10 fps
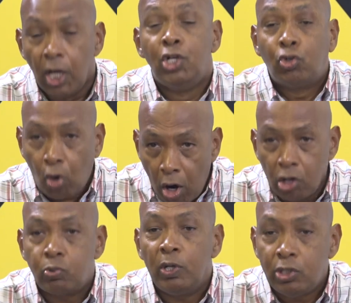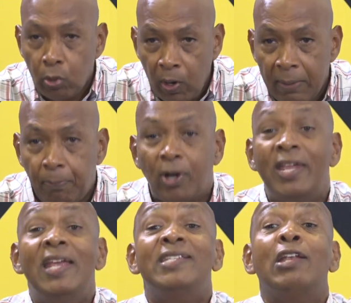Drugs will do it, but
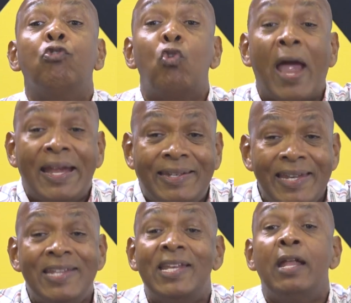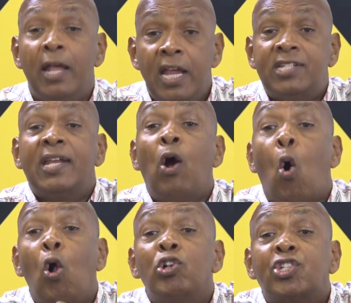is it right? Is it is it
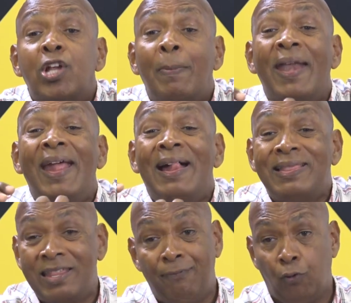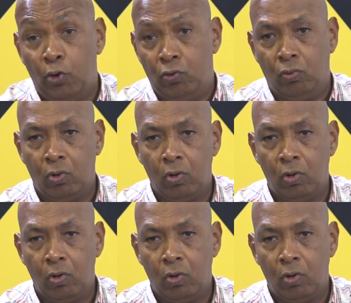wholesome and healthy for you?